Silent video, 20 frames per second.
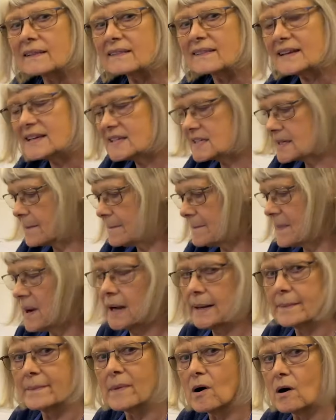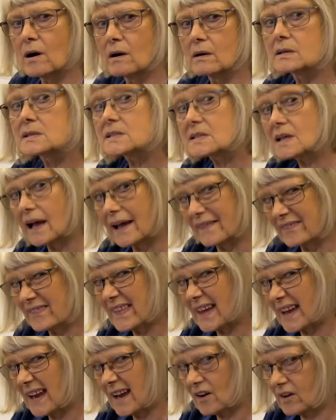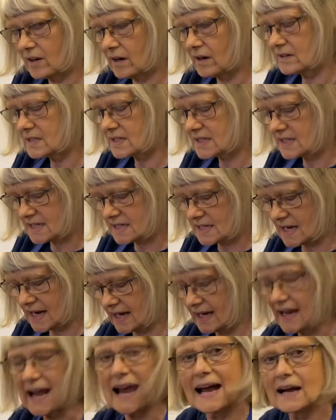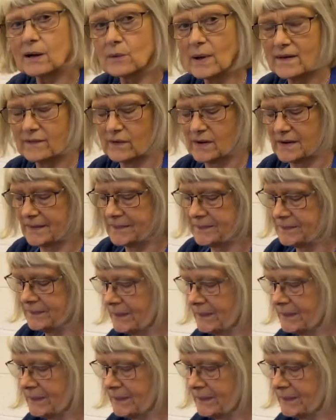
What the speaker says: these are my marks and they are going to stay. However,